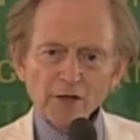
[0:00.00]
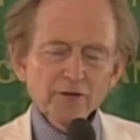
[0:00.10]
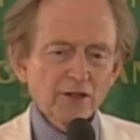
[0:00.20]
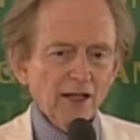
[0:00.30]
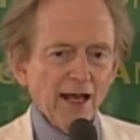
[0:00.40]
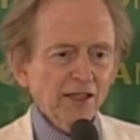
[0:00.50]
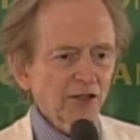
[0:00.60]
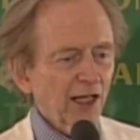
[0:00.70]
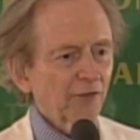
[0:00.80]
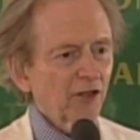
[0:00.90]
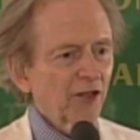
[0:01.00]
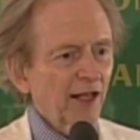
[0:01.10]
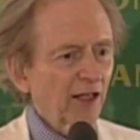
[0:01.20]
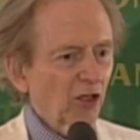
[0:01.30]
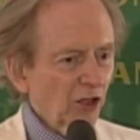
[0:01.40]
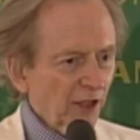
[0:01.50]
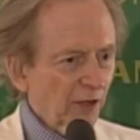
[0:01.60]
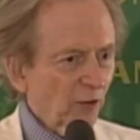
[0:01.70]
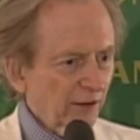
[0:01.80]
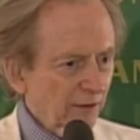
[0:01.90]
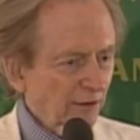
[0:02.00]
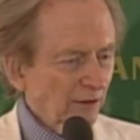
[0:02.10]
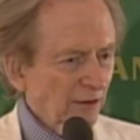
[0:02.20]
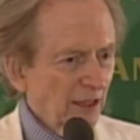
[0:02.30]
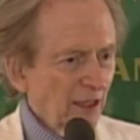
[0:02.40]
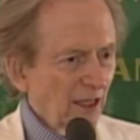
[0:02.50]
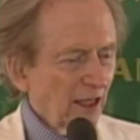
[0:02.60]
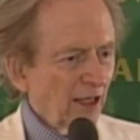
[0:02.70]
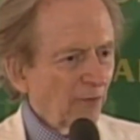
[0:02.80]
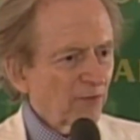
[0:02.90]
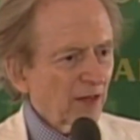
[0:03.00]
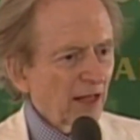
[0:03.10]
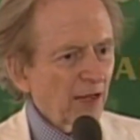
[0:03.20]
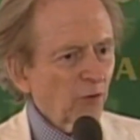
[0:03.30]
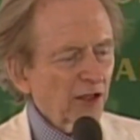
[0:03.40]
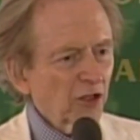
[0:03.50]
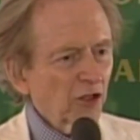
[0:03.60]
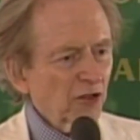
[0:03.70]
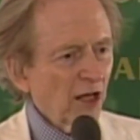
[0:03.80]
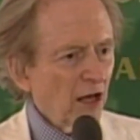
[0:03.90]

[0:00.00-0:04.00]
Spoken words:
His approach required more than just talent. It demanded relentless